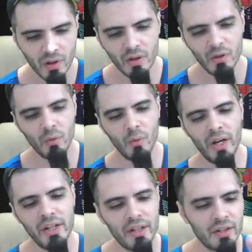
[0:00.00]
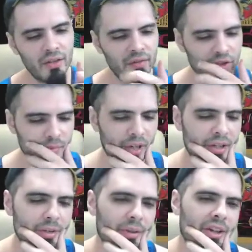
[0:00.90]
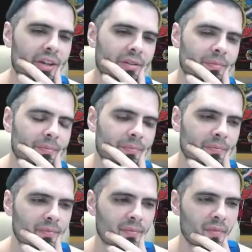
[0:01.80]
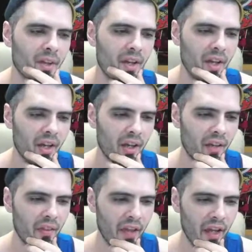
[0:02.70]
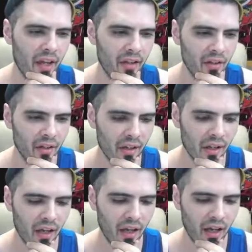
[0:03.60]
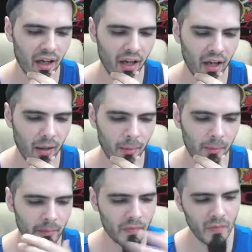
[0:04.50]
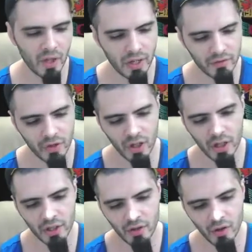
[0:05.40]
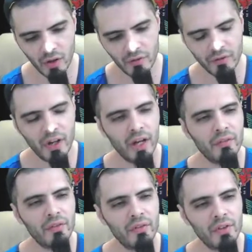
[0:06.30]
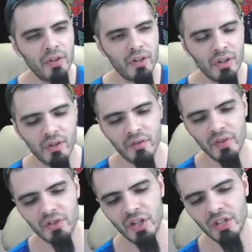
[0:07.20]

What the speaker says: Wedding of Spider-Man. And then I've got all 5 of the chase